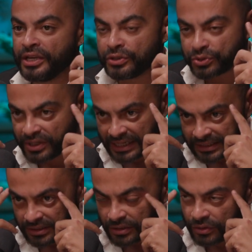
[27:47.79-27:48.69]
So I
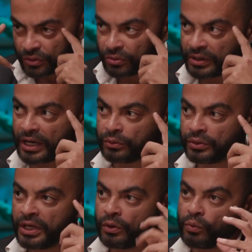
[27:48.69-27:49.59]
didn't know
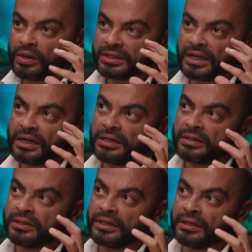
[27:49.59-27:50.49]
what
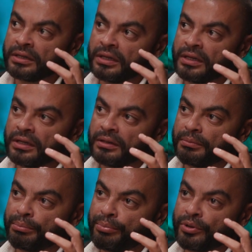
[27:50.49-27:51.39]
are the
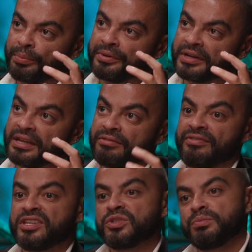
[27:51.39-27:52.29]
proper
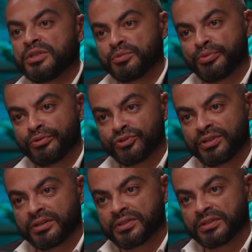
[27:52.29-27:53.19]
investment
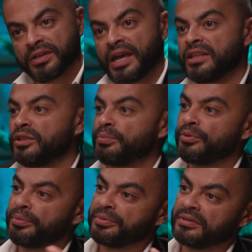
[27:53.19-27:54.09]
projects and the
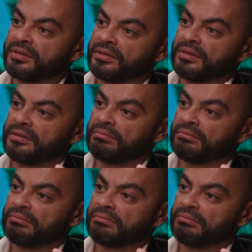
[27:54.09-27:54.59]
proper